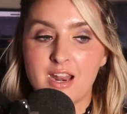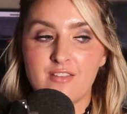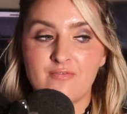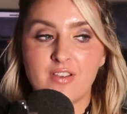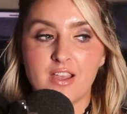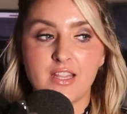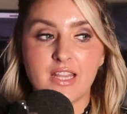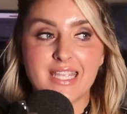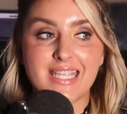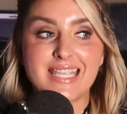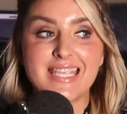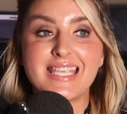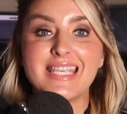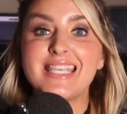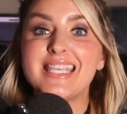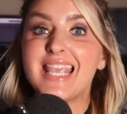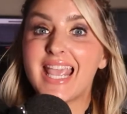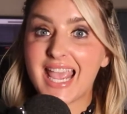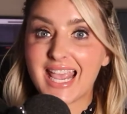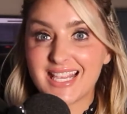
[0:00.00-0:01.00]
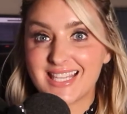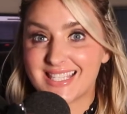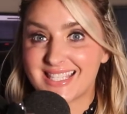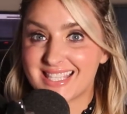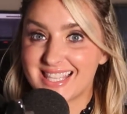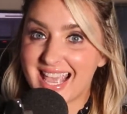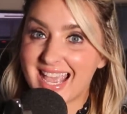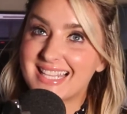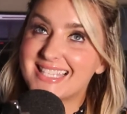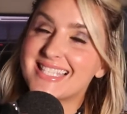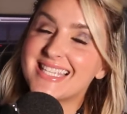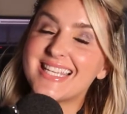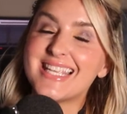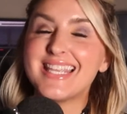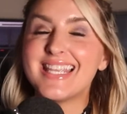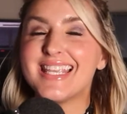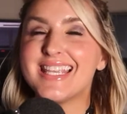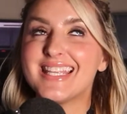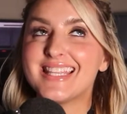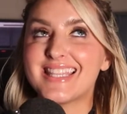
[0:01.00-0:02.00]
I felt like, yes, that's
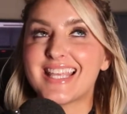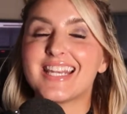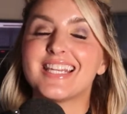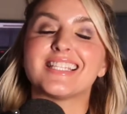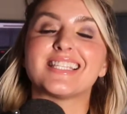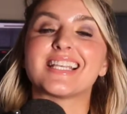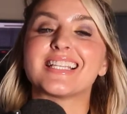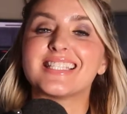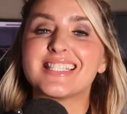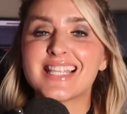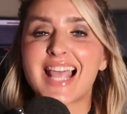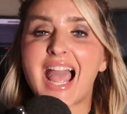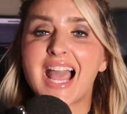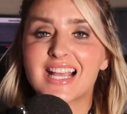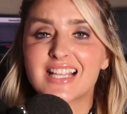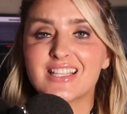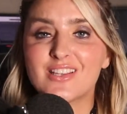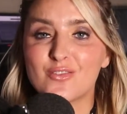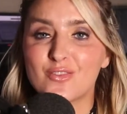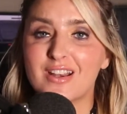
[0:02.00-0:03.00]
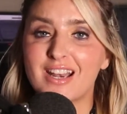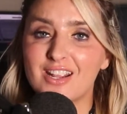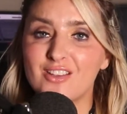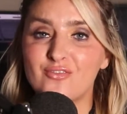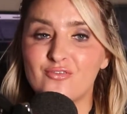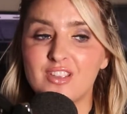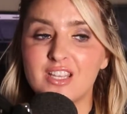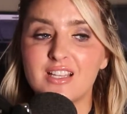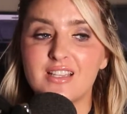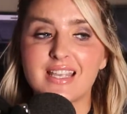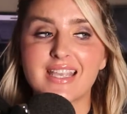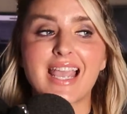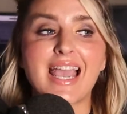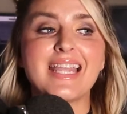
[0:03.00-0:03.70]
it. That is exactly what I feel like.